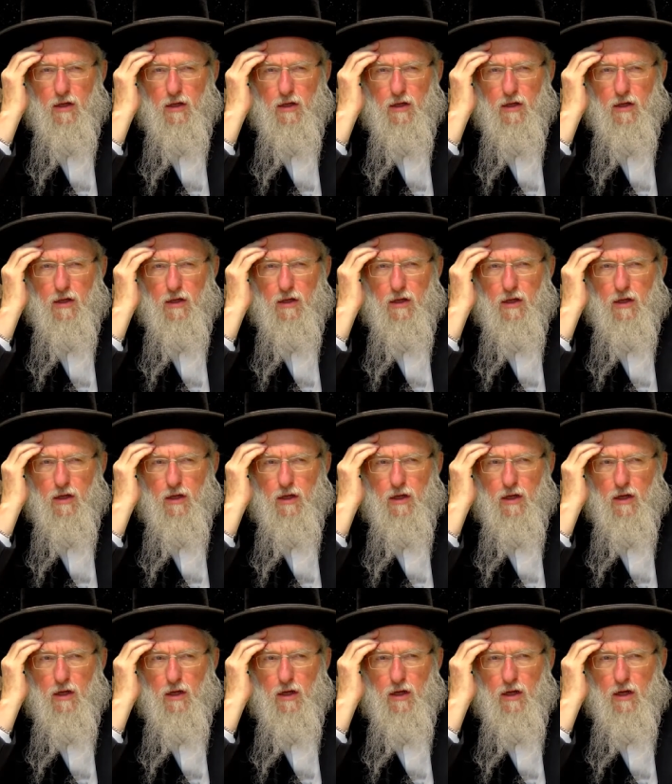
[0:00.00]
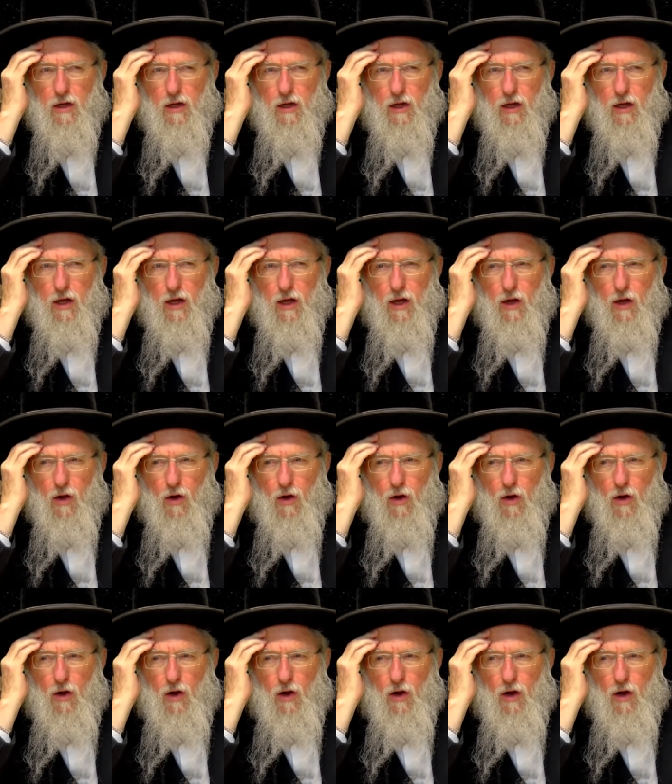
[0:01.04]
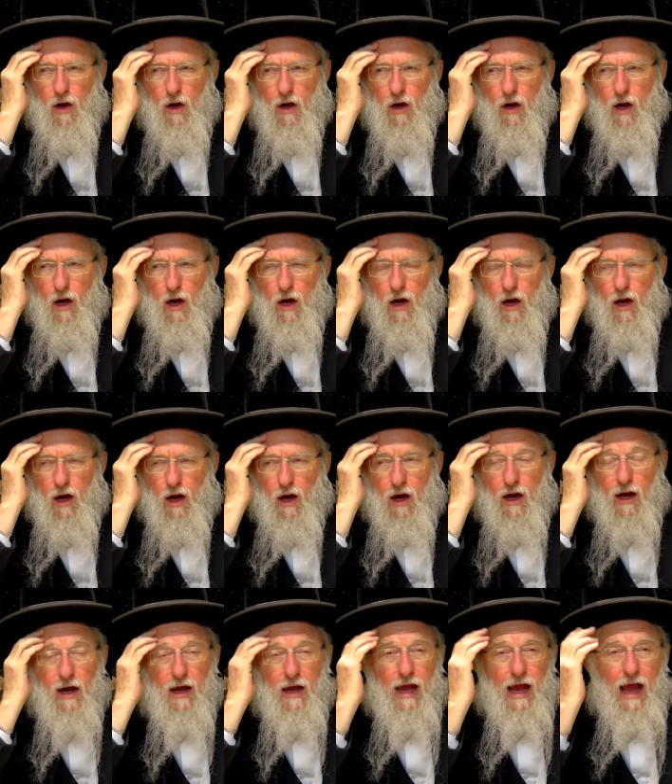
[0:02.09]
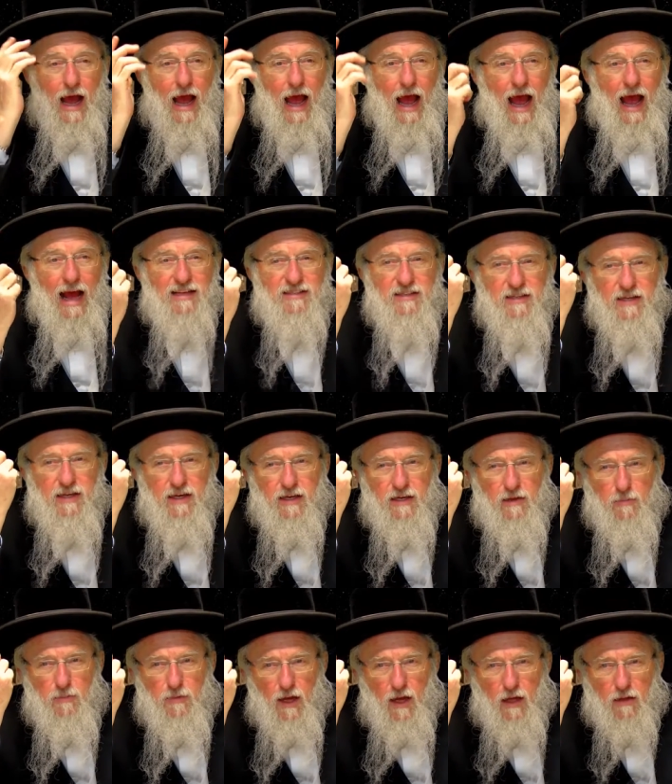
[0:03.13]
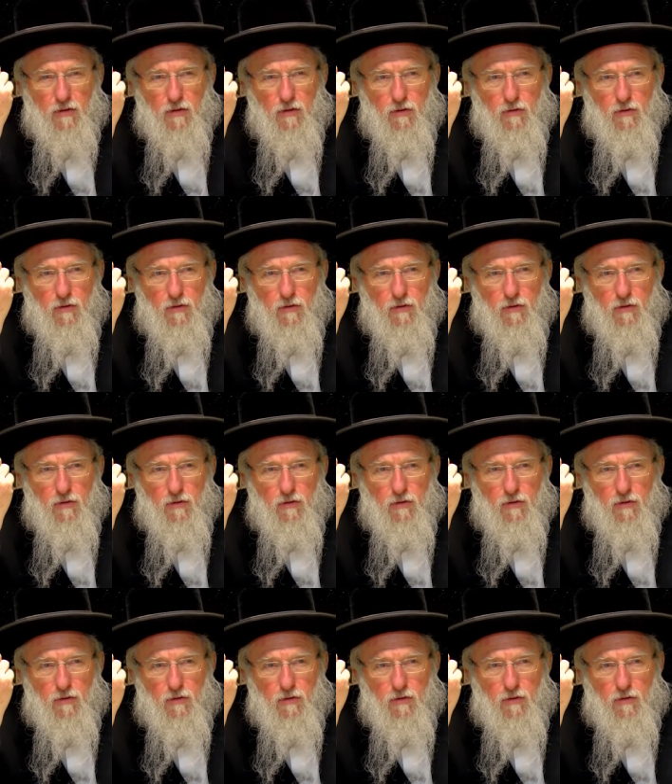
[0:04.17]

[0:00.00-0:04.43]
Just say don't strike. Because you guys should be able to be... Has he hit him yet?